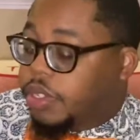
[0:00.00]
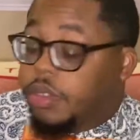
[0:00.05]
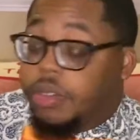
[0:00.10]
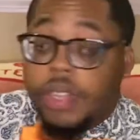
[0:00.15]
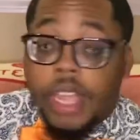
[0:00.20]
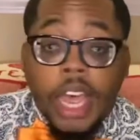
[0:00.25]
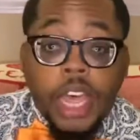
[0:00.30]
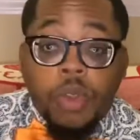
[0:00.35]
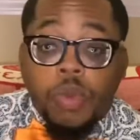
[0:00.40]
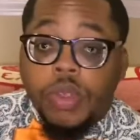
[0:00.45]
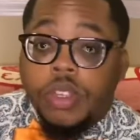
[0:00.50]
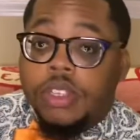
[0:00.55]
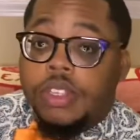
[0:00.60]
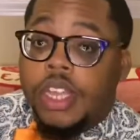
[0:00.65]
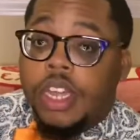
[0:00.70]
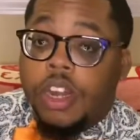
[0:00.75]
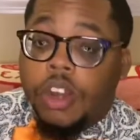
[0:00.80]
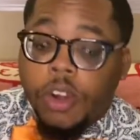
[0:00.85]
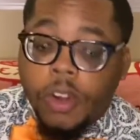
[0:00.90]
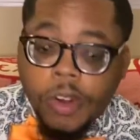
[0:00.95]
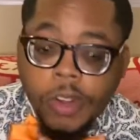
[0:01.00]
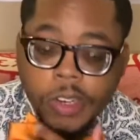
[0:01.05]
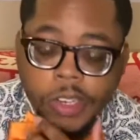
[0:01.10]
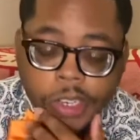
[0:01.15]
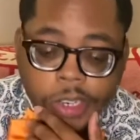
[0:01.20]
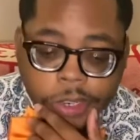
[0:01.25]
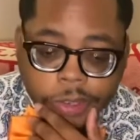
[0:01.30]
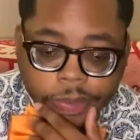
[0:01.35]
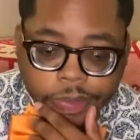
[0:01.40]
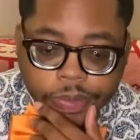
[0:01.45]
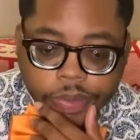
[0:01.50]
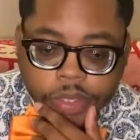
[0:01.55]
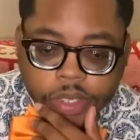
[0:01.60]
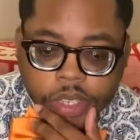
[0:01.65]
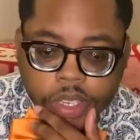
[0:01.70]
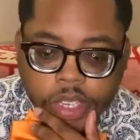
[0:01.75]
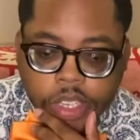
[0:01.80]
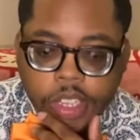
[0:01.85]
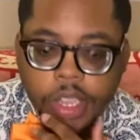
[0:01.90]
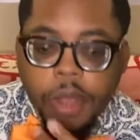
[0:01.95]
As we stated earlier,
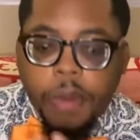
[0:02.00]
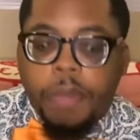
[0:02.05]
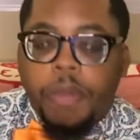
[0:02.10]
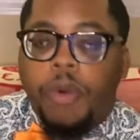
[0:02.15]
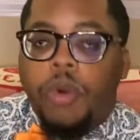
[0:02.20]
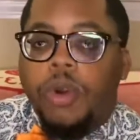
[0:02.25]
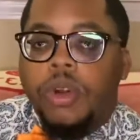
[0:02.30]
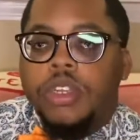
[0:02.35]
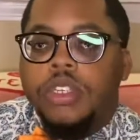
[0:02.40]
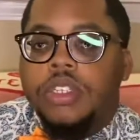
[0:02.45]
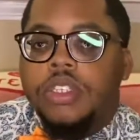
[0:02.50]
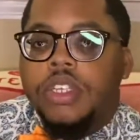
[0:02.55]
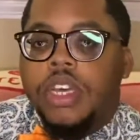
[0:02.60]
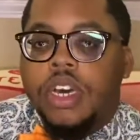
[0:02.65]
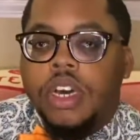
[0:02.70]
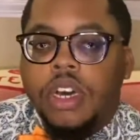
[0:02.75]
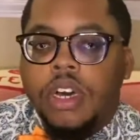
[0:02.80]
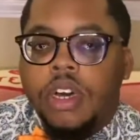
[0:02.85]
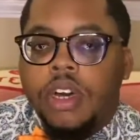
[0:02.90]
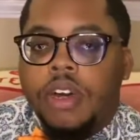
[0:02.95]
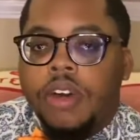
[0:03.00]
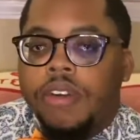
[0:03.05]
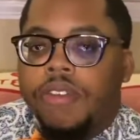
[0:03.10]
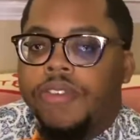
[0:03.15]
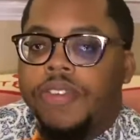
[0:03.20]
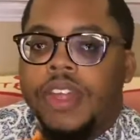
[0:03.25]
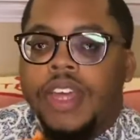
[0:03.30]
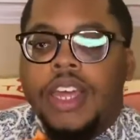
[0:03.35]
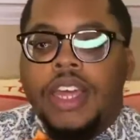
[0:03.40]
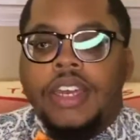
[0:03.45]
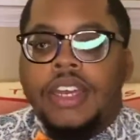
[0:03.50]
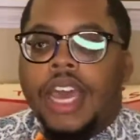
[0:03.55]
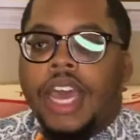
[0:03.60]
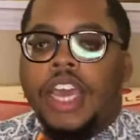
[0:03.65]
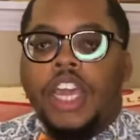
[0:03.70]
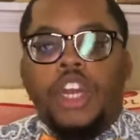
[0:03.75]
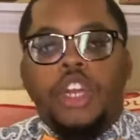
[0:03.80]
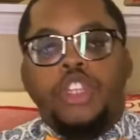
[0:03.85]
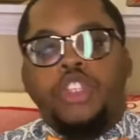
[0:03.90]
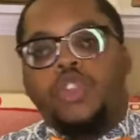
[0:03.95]
the importance of not
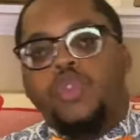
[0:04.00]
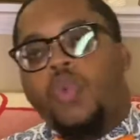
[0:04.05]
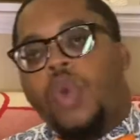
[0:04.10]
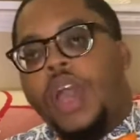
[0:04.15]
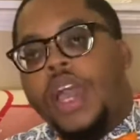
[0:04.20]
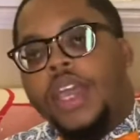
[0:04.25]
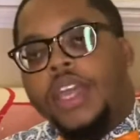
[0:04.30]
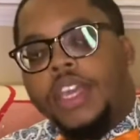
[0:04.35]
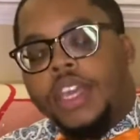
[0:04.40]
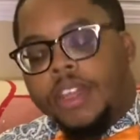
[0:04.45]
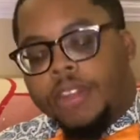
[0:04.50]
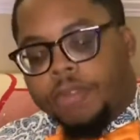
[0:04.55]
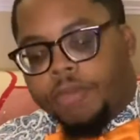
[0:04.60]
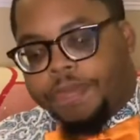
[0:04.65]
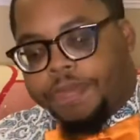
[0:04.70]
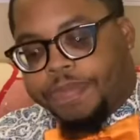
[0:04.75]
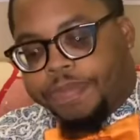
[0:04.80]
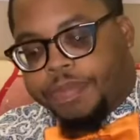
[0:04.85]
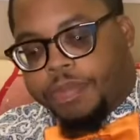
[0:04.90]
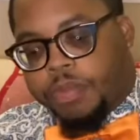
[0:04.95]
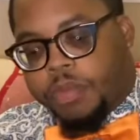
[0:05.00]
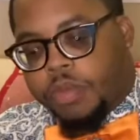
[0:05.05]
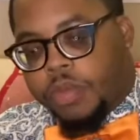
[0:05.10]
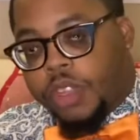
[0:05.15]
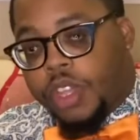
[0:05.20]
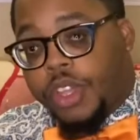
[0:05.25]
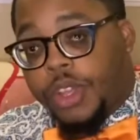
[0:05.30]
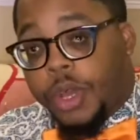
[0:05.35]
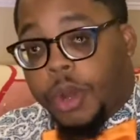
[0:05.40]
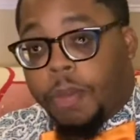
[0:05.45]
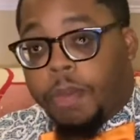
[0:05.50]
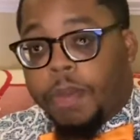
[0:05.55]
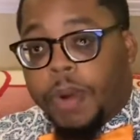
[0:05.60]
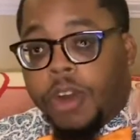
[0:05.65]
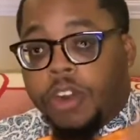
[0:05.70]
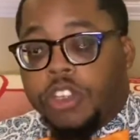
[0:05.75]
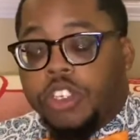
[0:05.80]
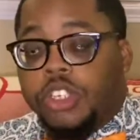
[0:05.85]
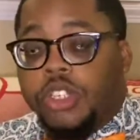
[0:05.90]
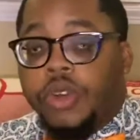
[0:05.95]
intertwining your
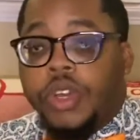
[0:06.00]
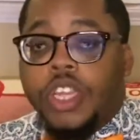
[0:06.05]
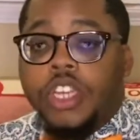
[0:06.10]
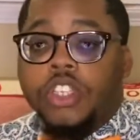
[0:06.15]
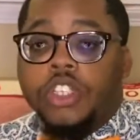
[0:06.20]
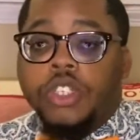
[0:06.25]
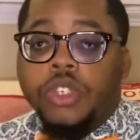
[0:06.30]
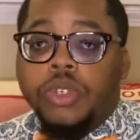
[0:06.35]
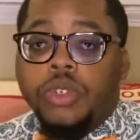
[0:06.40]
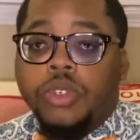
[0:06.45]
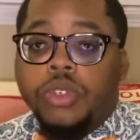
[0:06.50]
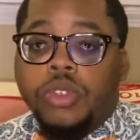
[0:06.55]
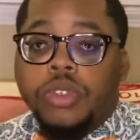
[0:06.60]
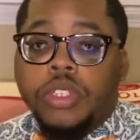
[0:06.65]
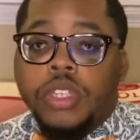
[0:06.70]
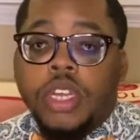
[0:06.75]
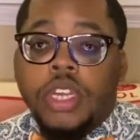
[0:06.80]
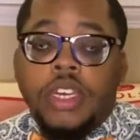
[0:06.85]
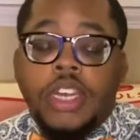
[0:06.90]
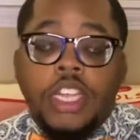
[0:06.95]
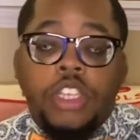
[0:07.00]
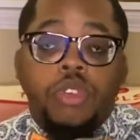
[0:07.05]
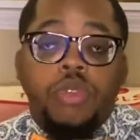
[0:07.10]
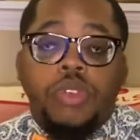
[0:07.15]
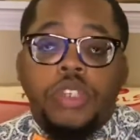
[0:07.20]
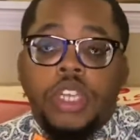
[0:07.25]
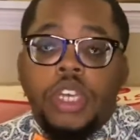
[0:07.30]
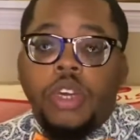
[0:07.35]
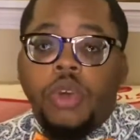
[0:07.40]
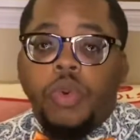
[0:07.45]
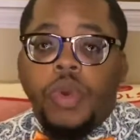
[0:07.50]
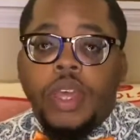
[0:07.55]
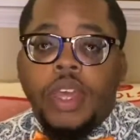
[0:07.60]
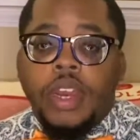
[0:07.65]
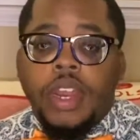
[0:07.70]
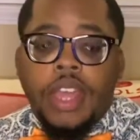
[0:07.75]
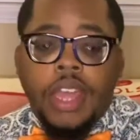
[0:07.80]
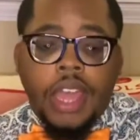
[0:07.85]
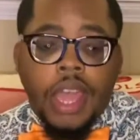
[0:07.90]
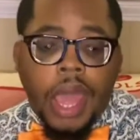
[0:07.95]
personal issues that you deal
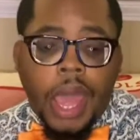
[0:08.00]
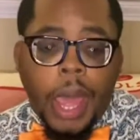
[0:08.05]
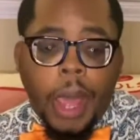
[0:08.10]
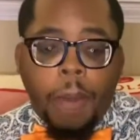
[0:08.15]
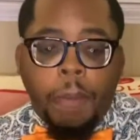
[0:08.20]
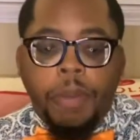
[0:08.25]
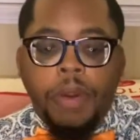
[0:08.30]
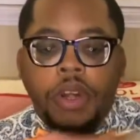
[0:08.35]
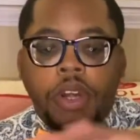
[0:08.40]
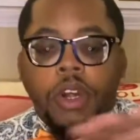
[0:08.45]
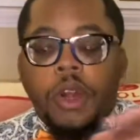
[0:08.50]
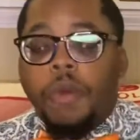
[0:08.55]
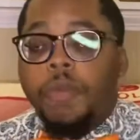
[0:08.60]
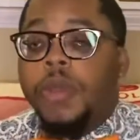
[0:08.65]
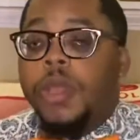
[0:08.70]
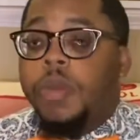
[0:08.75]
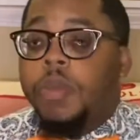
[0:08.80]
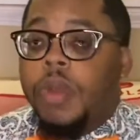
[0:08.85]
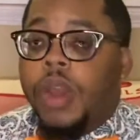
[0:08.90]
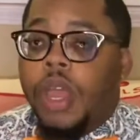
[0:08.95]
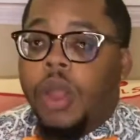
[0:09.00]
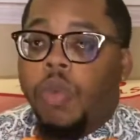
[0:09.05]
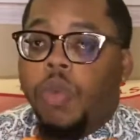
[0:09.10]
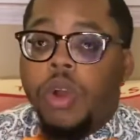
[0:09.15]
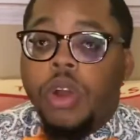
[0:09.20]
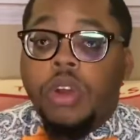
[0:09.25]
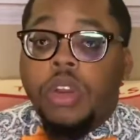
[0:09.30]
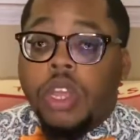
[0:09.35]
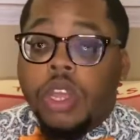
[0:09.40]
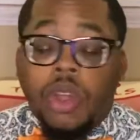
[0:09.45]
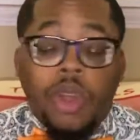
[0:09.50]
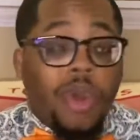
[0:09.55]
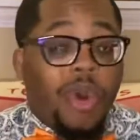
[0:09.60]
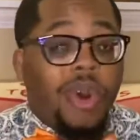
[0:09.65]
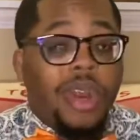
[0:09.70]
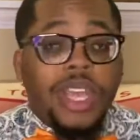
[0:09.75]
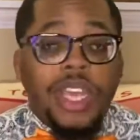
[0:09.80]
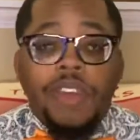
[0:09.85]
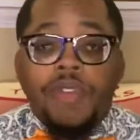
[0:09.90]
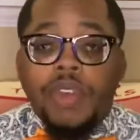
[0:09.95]
with and putting on people at work
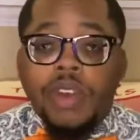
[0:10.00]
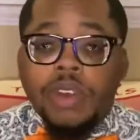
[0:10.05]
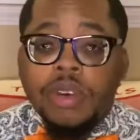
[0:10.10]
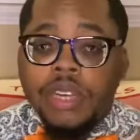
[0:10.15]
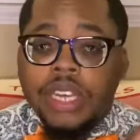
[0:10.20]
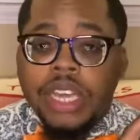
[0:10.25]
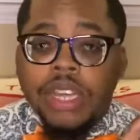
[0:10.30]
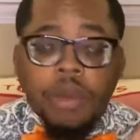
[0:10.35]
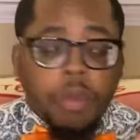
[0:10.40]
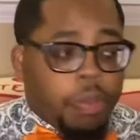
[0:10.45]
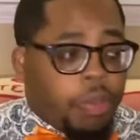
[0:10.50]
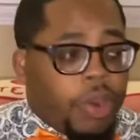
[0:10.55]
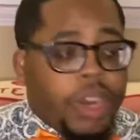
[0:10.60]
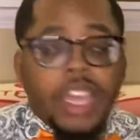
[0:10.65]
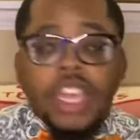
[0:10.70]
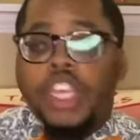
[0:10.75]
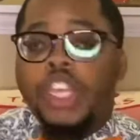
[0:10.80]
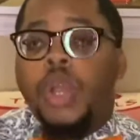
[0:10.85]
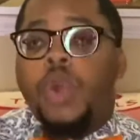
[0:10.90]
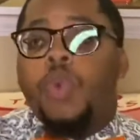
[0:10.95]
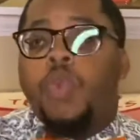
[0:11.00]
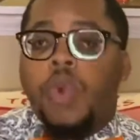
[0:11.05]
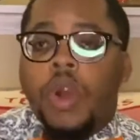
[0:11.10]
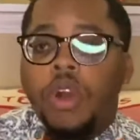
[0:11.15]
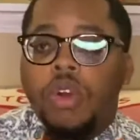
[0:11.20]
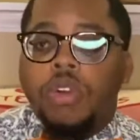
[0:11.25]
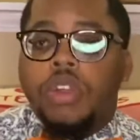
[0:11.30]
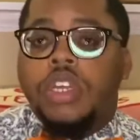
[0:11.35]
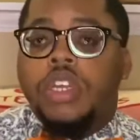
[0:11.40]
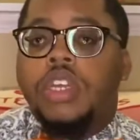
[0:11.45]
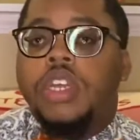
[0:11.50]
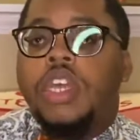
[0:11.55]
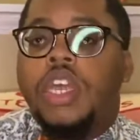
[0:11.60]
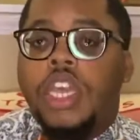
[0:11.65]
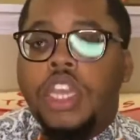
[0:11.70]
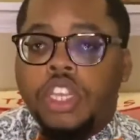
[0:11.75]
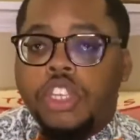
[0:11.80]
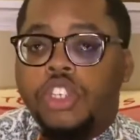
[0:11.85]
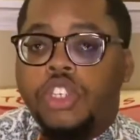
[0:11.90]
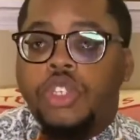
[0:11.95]
or even bringing your work
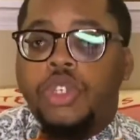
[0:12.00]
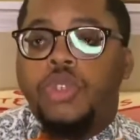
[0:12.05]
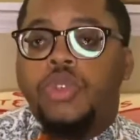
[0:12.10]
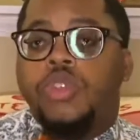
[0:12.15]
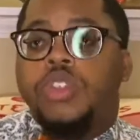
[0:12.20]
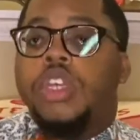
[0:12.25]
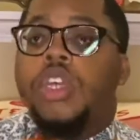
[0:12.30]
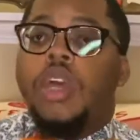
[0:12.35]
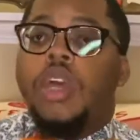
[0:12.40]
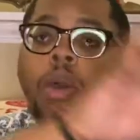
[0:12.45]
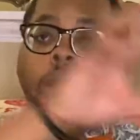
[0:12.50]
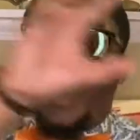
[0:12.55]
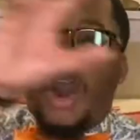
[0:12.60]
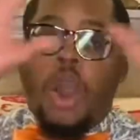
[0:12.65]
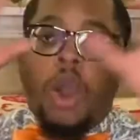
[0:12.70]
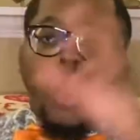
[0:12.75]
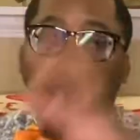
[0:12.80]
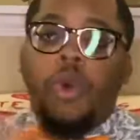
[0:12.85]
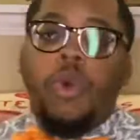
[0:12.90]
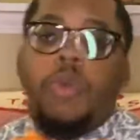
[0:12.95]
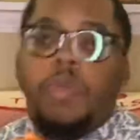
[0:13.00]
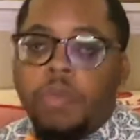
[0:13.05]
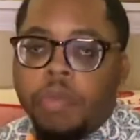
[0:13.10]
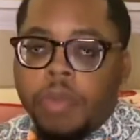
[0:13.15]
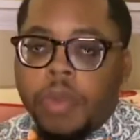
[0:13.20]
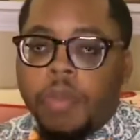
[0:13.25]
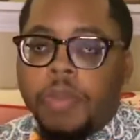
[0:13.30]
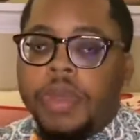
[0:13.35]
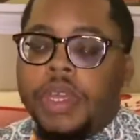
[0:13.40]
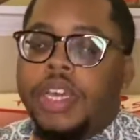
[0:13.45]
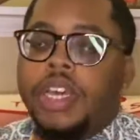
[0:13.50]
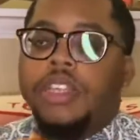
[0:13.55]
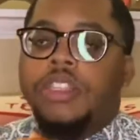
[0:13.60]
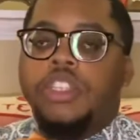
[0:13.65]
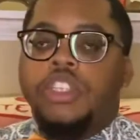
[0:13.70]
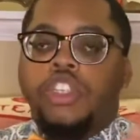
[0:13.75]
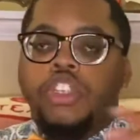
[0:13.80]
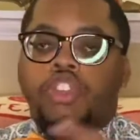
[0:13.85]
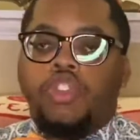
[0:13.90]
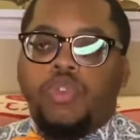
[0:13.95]
issues home because it
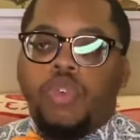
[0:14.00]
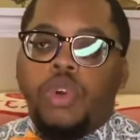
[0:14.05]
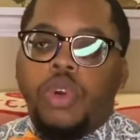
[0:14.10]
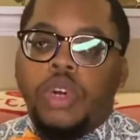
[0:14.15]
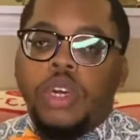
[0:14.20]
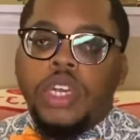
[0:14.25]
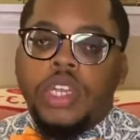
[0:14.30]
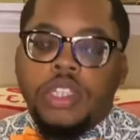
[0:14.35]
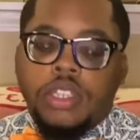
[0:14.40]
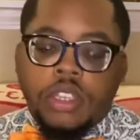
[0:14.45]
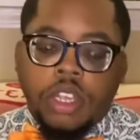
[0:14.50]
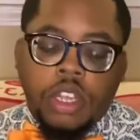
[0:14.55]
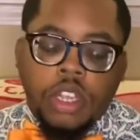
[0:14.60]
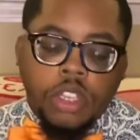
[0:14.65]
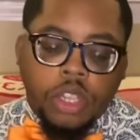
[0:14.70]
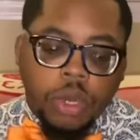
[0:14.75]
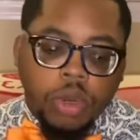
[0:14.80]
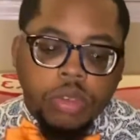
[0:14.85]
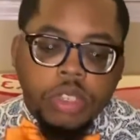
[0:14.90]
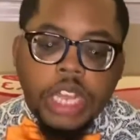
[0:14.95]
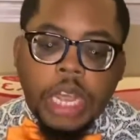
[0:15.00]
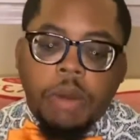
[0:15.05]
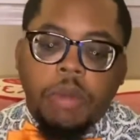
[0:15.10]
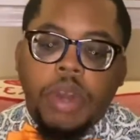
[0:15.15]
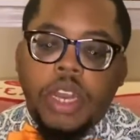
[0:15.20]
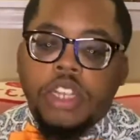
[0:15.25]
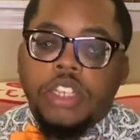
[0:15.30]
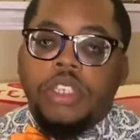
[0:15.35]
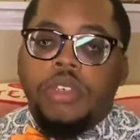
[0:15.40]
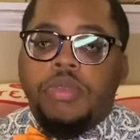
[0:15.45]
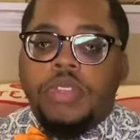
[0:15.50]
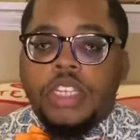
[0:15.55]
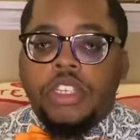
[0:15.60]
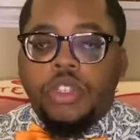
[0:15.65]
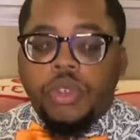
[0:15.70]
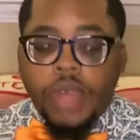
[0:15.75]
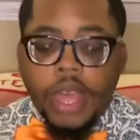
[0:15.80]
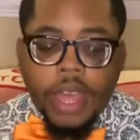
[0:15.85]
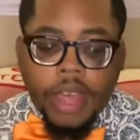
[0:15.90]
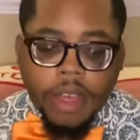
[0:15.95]
destroys those type of relationships that
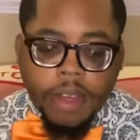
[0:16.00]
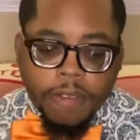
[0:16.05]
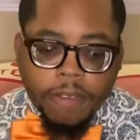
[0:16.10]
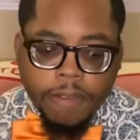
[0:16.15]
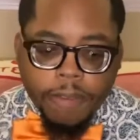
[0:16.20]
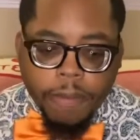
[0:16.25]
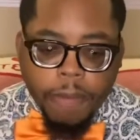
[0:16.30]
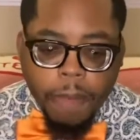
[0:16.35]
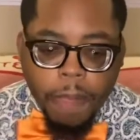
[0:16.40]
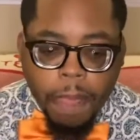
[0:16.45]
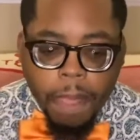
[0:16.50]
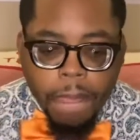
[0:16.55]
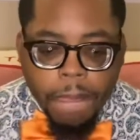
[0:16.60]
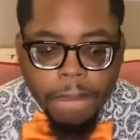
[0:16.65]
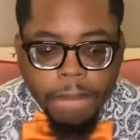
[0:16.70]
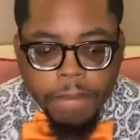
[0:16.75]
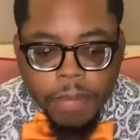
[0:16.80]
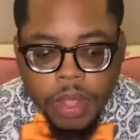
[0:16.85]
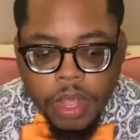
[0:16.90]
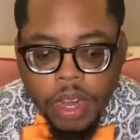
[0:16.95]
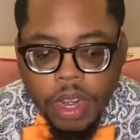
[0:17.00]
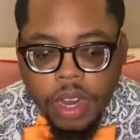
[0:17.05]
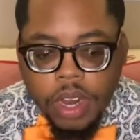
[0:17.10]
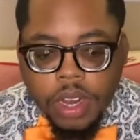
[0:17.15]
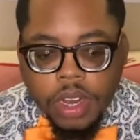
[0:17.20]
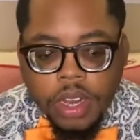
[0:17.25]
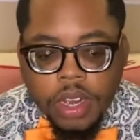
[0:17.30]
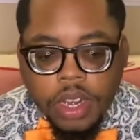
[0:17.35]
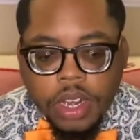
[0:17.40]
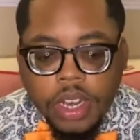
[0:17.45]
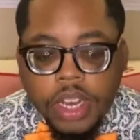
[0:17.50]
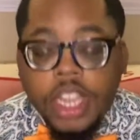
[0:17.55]
you have.